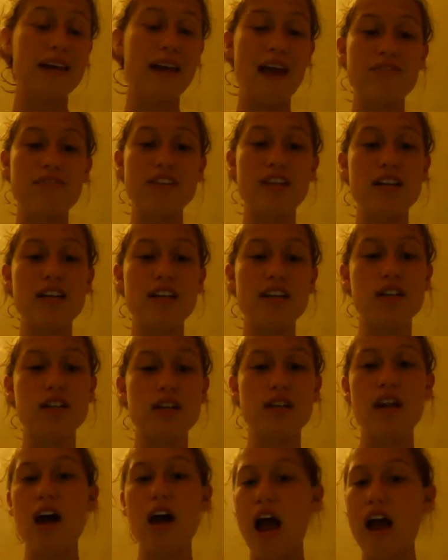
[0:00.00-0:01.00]
get everything
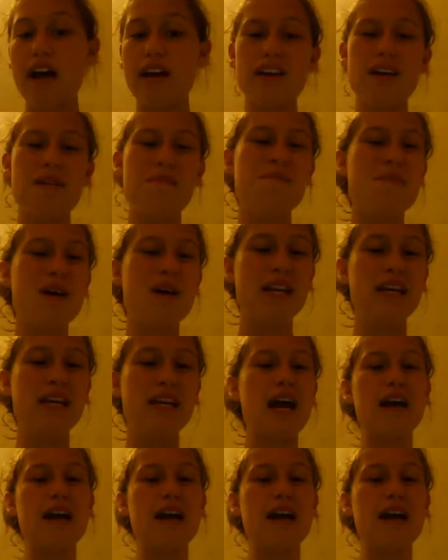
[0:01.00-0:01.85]
done. I could get money.